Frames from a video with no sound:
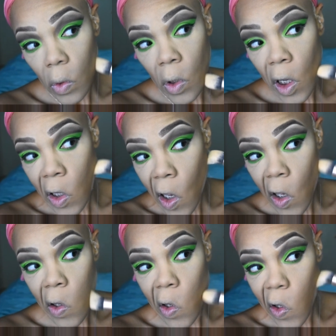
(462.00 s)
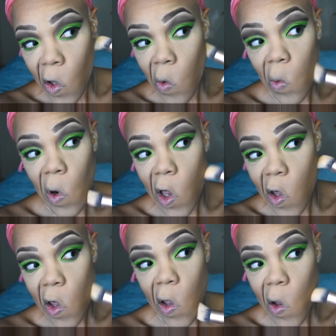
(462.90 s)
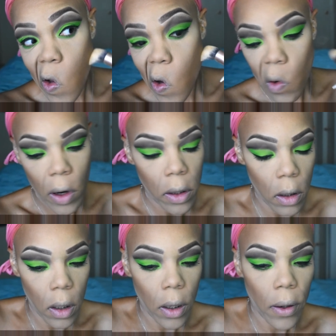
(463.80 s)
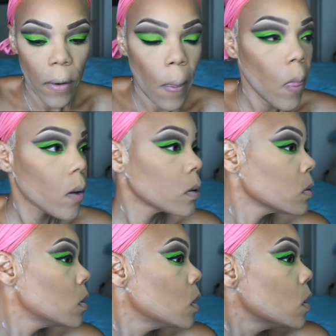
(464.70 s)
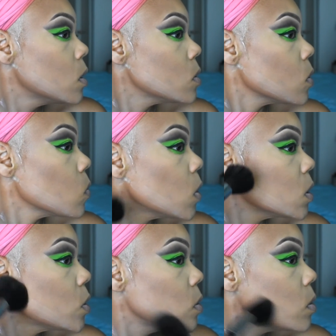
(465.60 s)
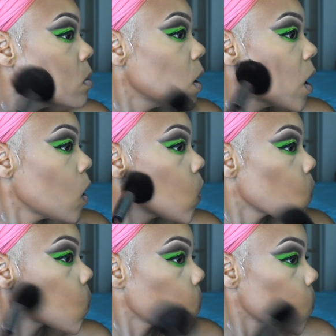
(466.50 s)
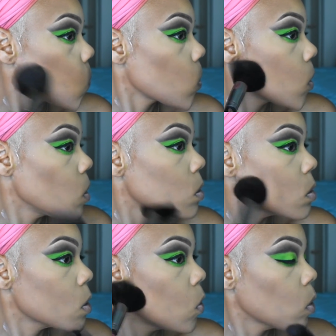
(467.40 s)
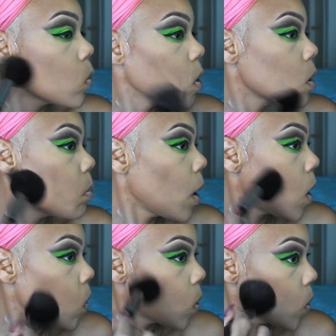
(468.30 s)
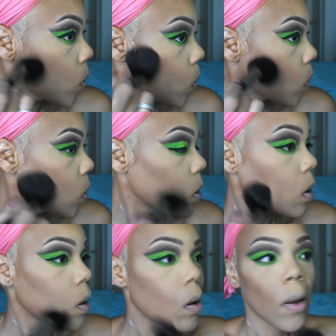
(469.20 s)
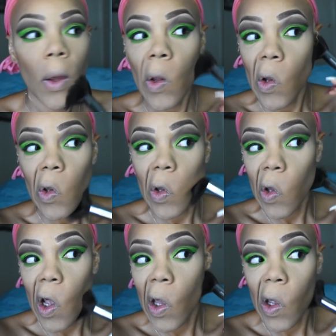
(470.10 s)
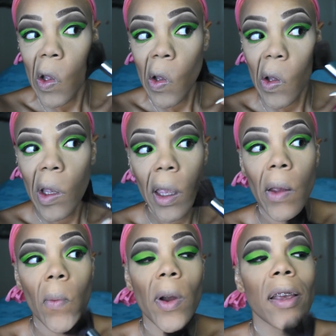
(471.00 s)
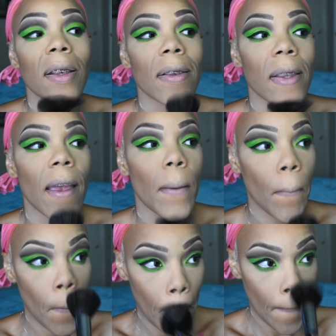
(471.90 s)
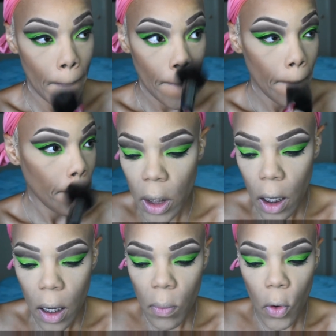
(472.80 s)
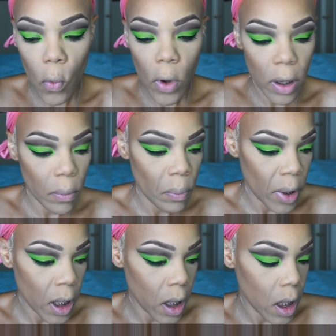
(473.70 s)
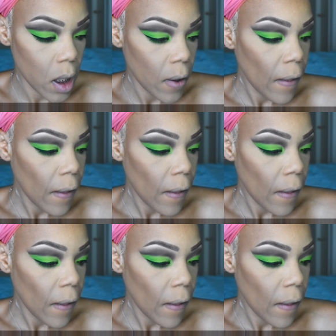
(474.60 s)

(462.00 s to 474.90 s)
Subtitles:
that's how you just erase it right there. So once you do that, then you just go in with the powder and it just kind of erases that mark. Up would be